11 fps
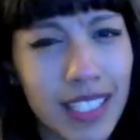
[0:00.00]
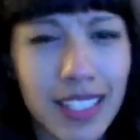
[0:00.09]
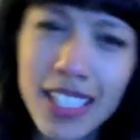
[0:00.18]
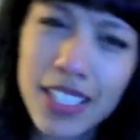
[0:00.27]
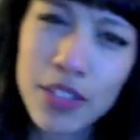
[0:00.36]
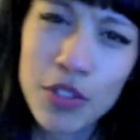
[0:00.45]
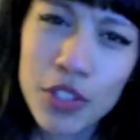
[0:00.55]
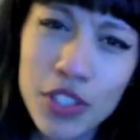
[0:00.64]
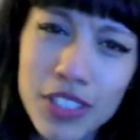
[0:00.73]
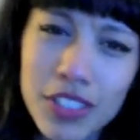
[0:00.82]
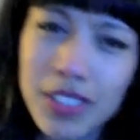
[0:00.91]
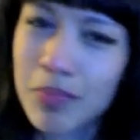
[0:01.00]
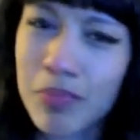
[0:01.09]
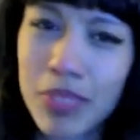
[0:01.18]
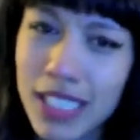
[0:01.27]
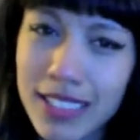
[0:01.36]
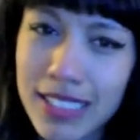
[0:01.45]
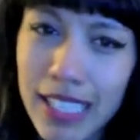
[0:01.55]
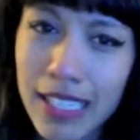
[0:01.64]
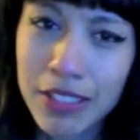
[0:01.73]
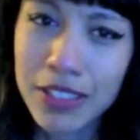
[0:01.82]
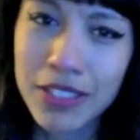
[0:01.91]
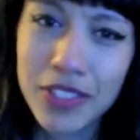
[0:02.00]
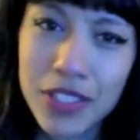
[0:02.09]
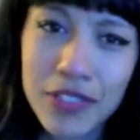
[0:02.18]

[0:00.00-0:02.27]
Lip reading: like, you could just pluck his eye out even